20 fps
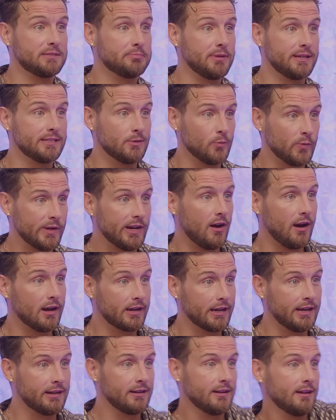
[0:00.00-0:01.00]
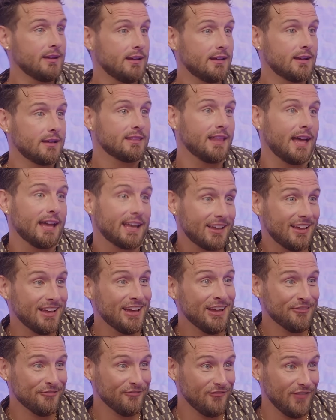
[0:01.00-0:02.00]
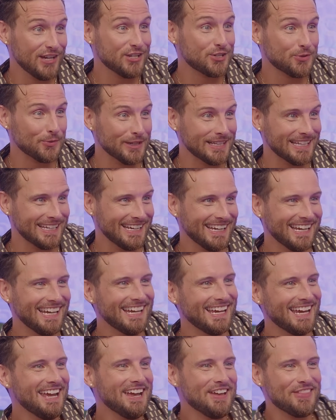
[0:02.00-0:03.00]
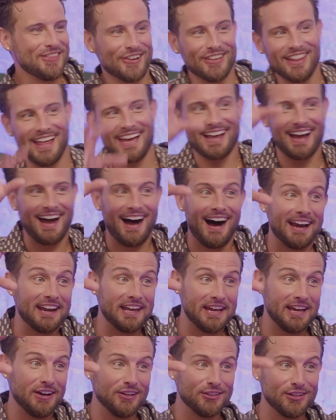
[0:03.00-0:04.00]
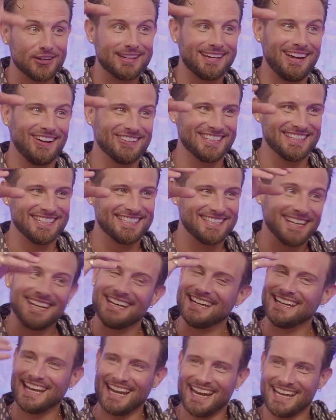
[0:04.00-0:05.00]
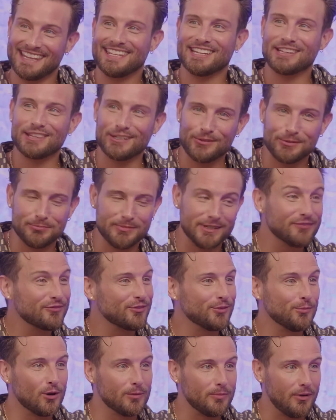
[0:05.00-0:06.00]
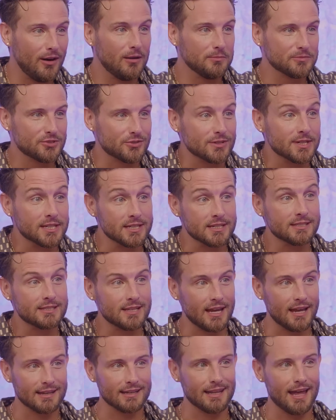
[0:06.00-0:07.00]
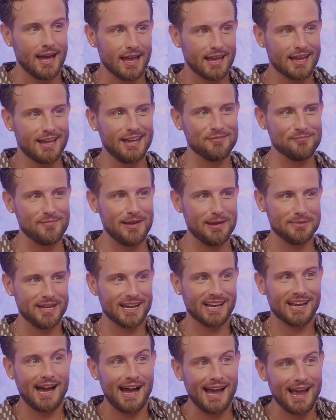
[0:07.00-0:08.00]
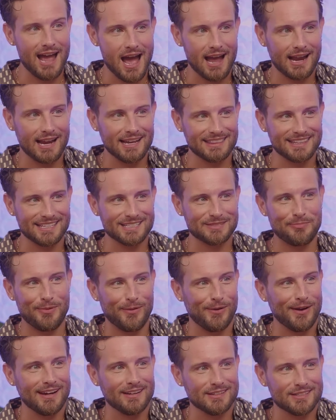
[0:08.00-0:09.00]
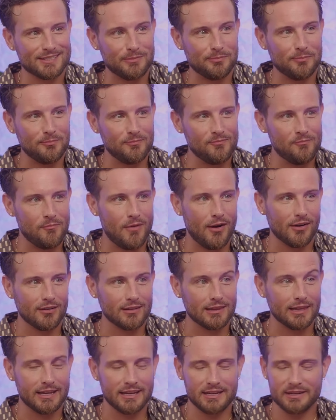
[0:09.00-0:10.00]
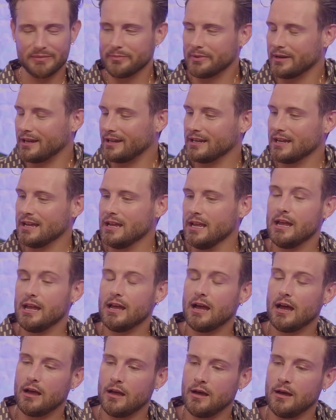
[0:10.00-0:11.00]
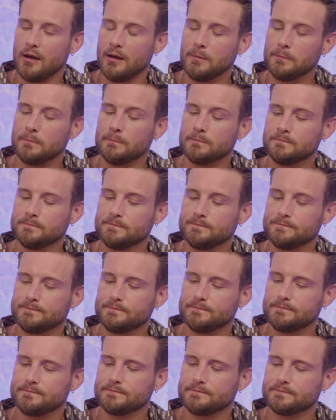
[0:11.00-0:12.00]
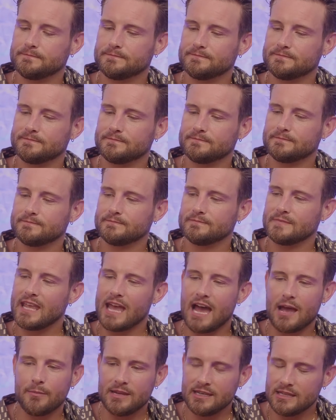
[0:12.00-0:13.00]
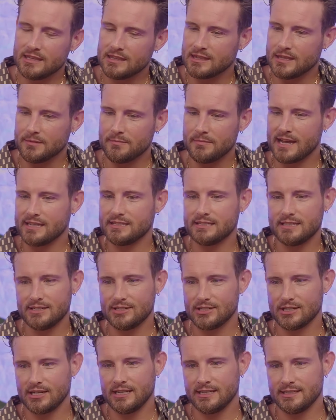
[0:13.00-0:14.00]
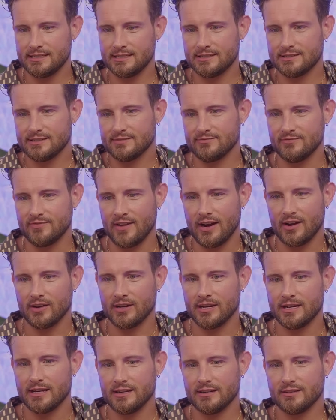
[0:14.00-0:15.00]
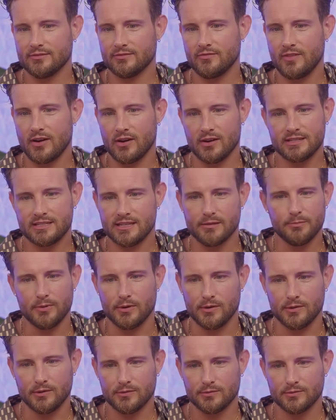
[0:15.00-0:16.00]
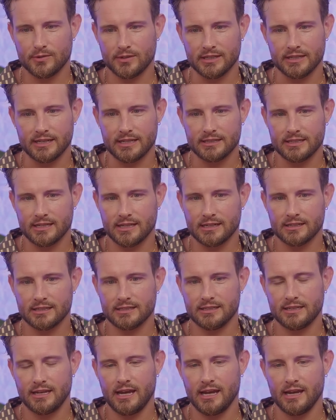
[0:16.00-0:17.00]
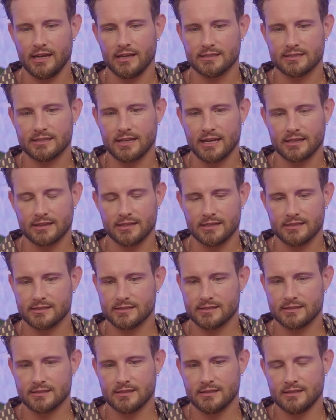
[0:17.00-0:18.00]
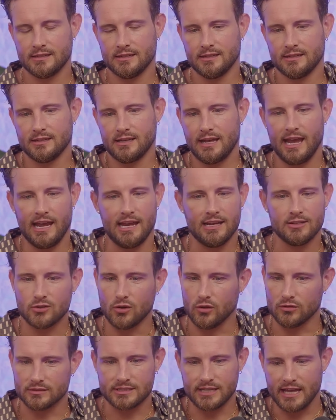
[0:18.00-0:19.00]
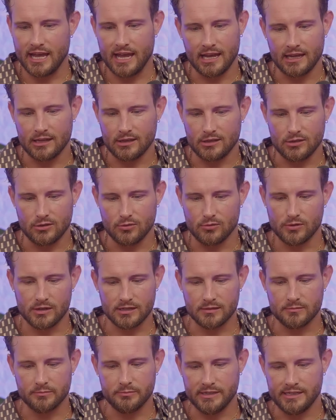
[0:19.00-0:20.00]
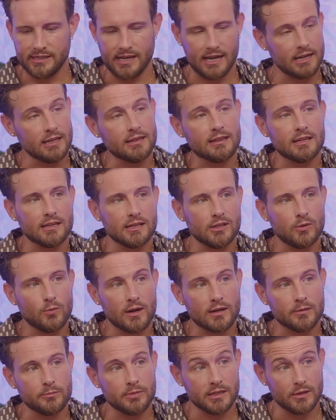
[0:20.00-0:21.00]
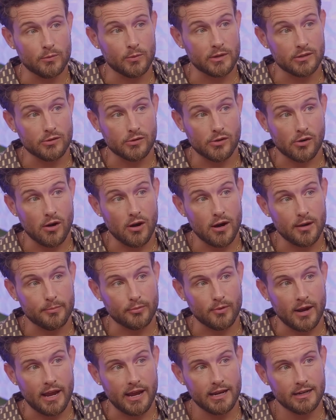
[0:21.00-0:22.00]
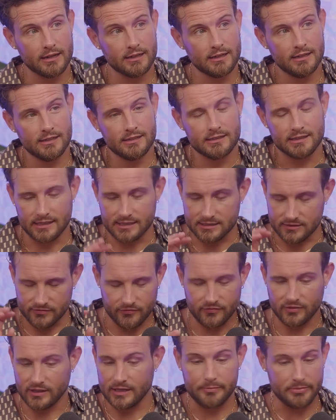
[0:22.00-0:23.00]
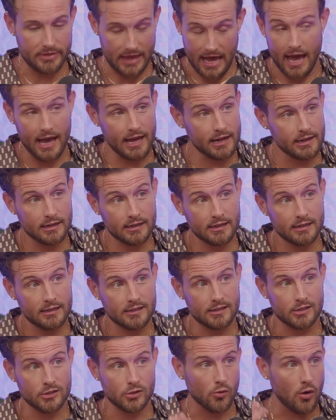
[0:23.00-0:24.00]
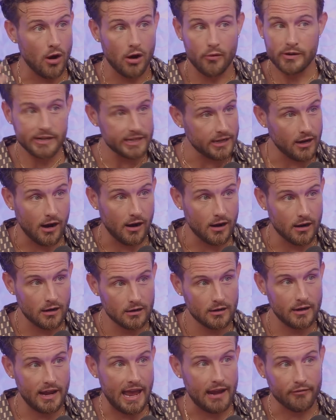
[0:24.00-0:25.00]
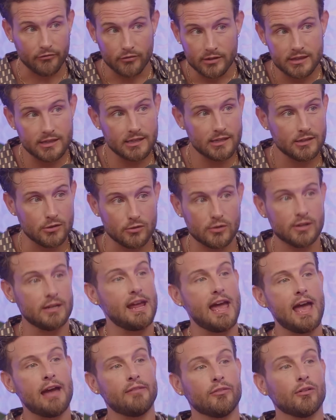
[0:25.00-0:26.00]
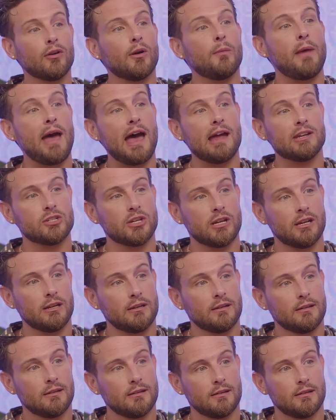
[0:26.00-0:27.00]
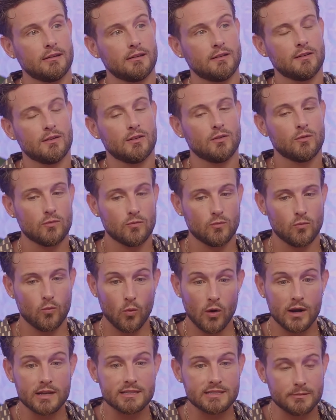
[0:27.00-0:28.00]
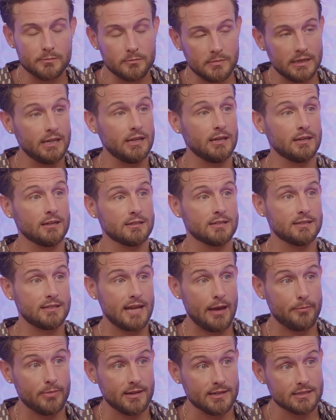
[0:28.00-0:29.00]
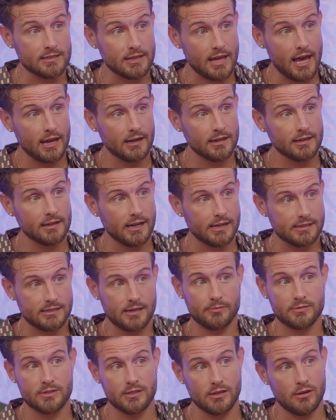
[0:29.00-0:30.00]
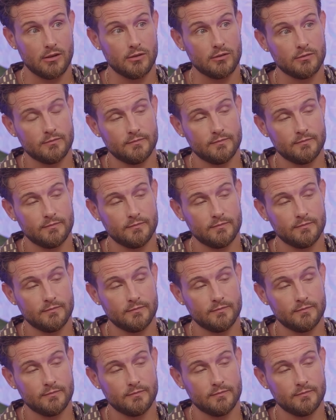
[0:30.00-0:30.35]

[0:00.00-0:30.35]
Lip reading: place in Weehawken, like visually. They're like on a hill looking out to the city. And I think there would be a few more palm trees and like maybe a kayak at this point, some marlin. But yeah, I mean, the message is very, very simple, really, at the end of the day. It's like this age-old saying, you can be anything you want to be when you grow up, right? Let's flip that. You already are everything you could ever imagine. What does it mean to tap into that? It's up to you.